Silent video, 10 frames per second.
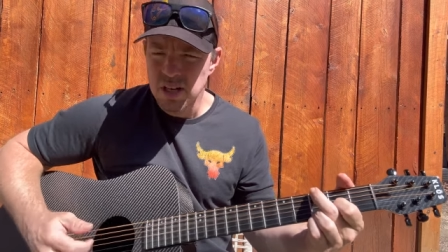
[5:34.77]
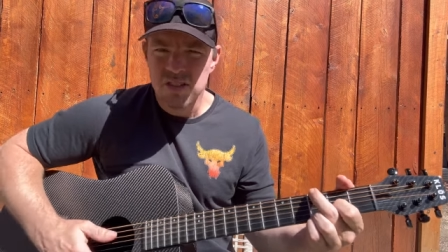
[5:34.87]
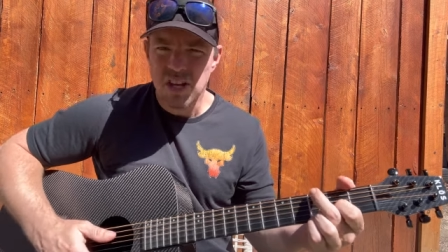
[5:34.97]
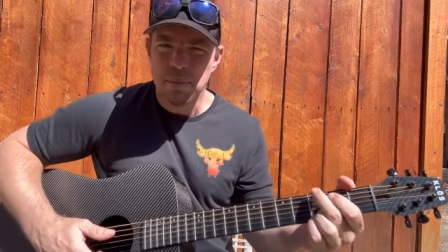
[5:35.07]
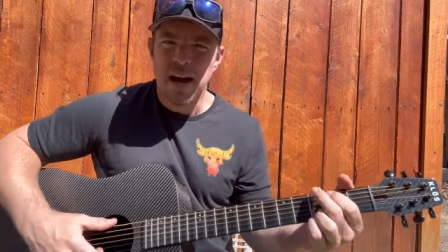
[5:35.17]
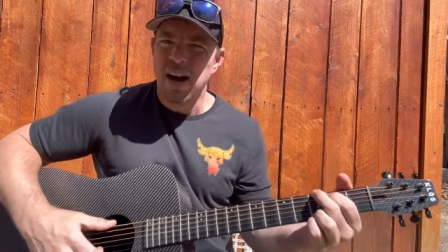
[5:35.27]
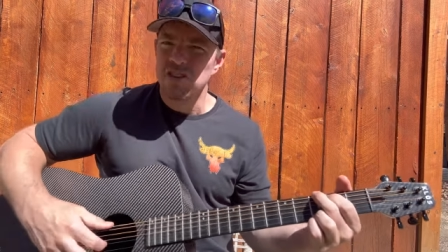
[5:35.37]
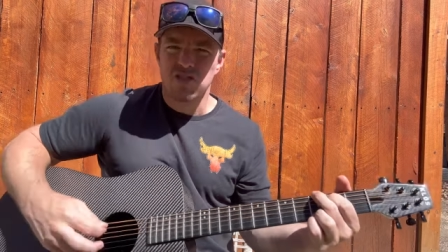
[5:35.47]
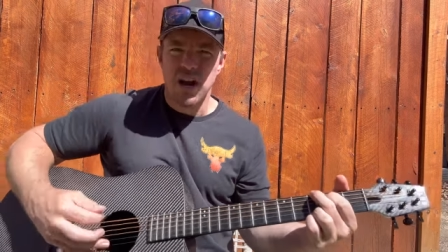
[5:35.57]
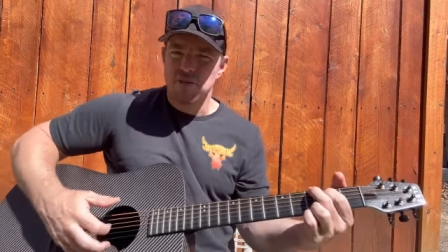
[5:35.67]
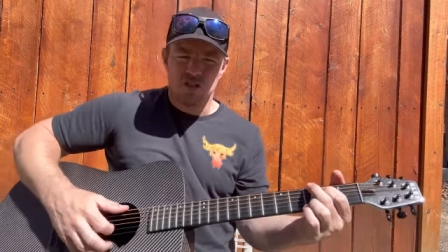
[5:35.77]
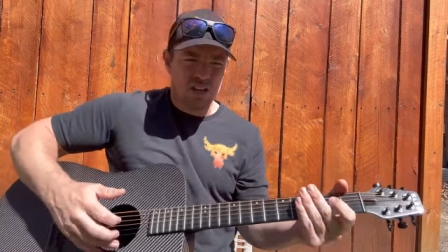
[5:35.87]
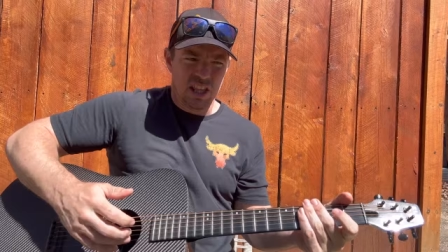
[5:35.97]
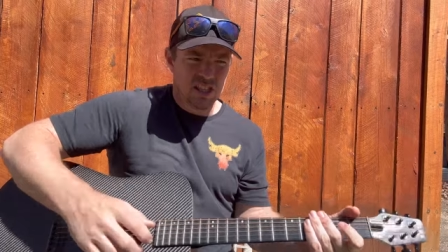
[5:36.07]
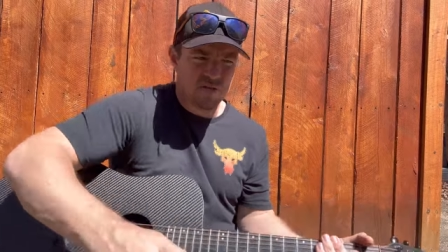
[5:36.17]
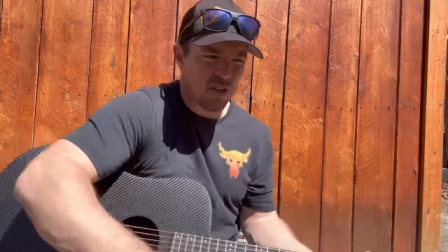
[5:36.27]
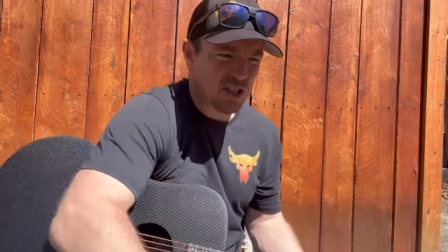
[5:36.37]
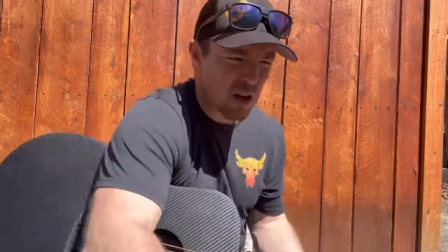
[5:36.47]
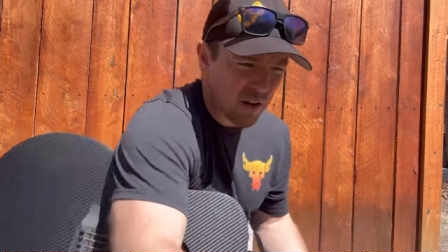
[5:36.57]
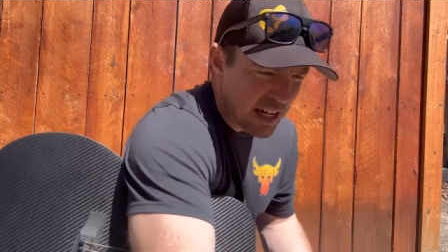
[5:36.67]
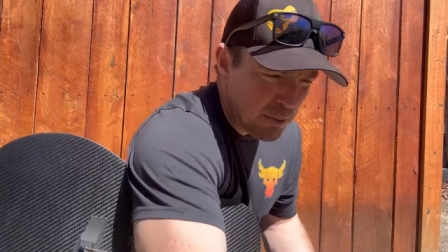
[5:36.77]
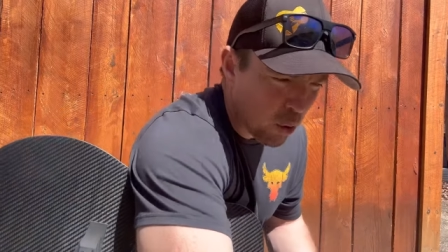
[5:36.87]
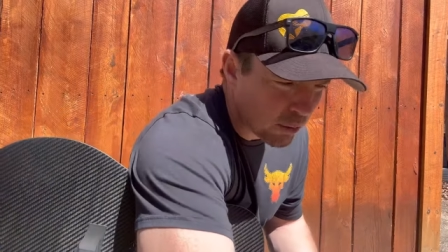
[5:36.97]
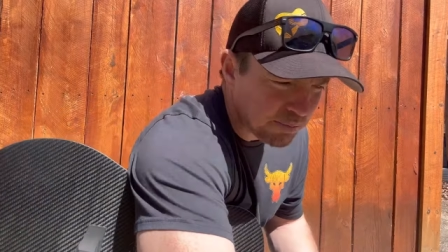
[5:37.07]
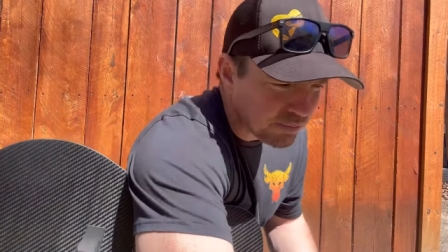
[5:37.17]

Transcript: So I'm out on Travis Tritt. That's the first song anymore.